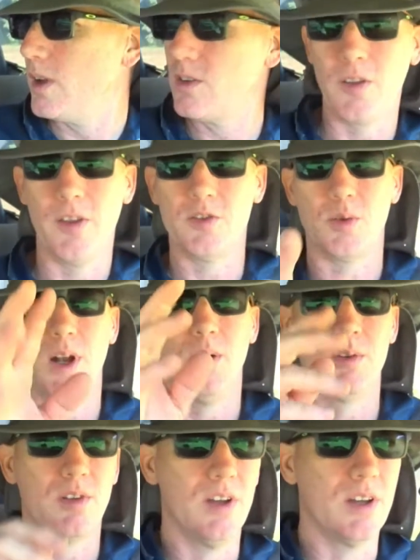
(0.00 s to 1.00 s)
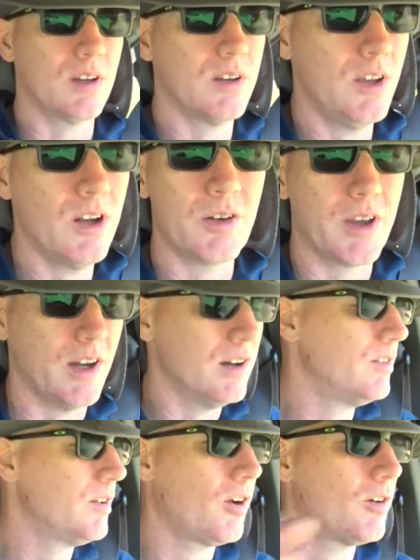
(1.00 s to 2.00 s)
so this one, I was like, you don't care,
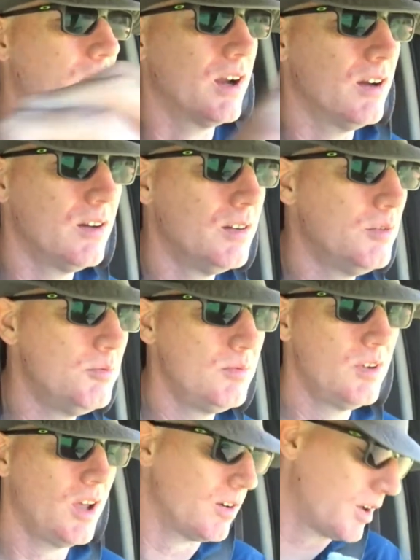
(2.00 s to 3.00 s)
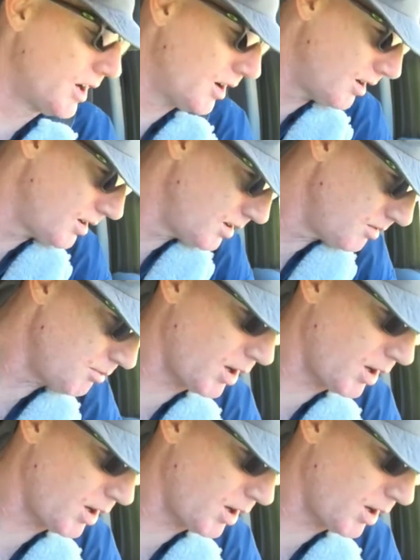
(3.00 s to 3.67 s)
you don't care, you don't care. And I